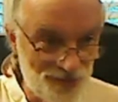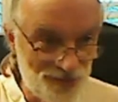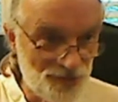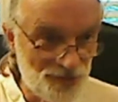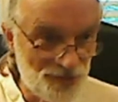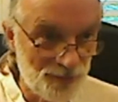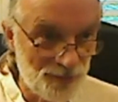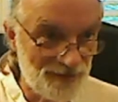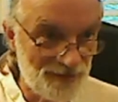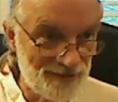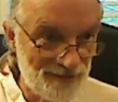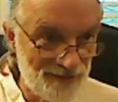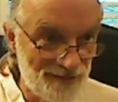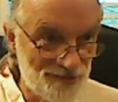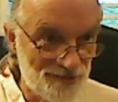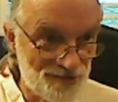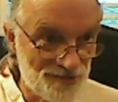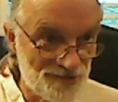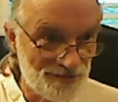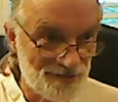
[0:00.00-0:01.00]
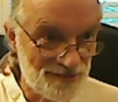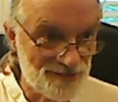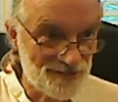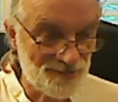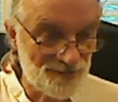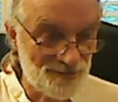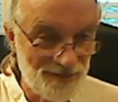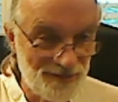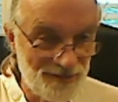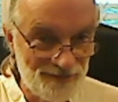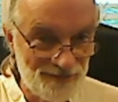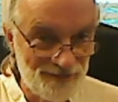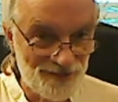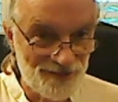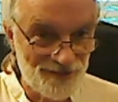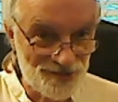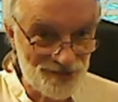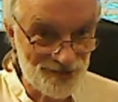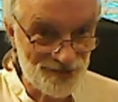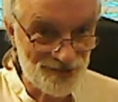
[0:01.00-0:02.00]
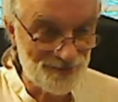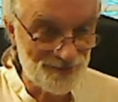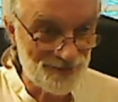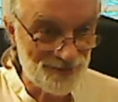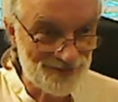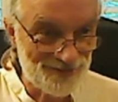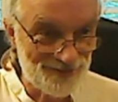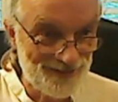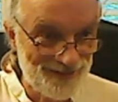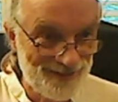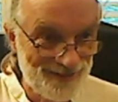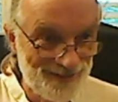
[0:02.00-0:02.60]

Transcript: open attention, that's my invention, but